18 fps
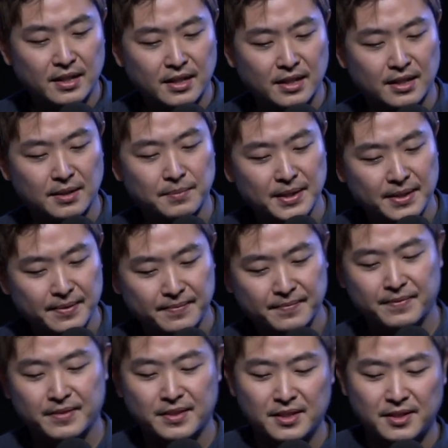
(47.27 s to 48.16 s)
Amen.
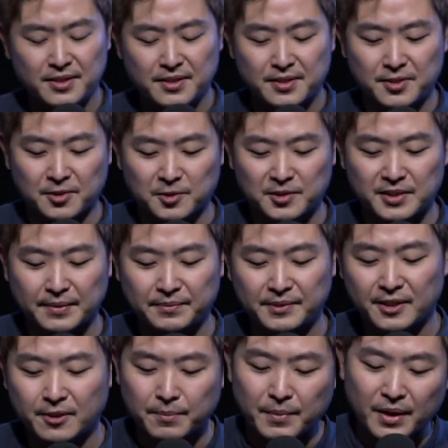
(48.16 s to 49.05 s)
So
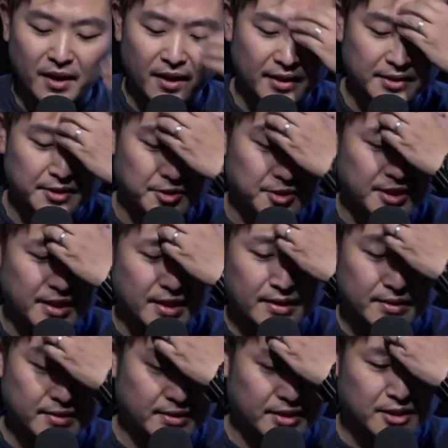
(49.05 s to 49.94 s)
something on my heart to share
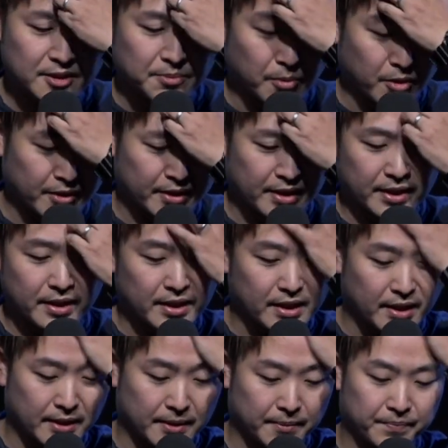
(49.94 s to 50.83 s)
this morning,
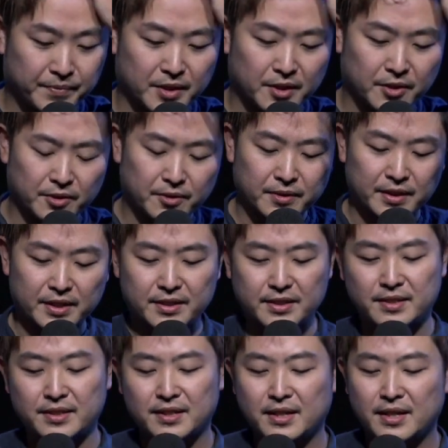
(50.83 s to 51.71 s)
you know, it's